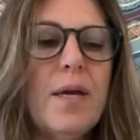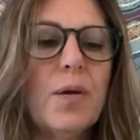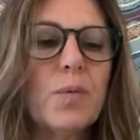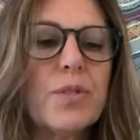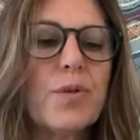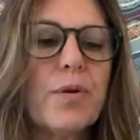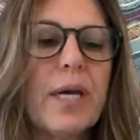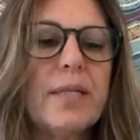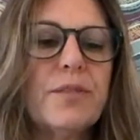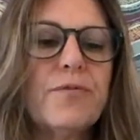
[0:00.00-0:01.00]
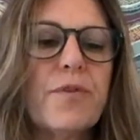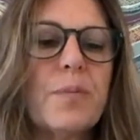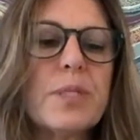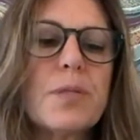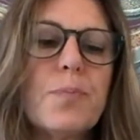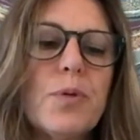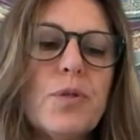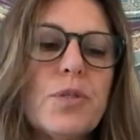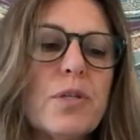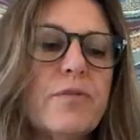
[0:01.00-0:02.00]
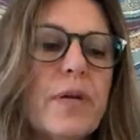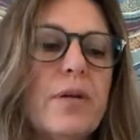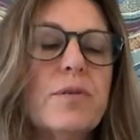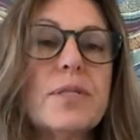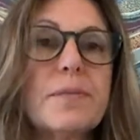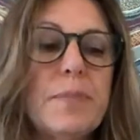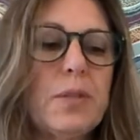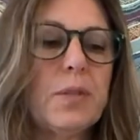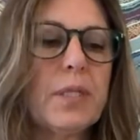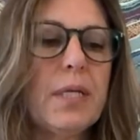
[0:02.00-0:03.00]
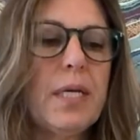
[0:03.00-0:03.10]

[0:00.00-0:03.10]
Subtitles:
was created from a spurt of Hera's milk.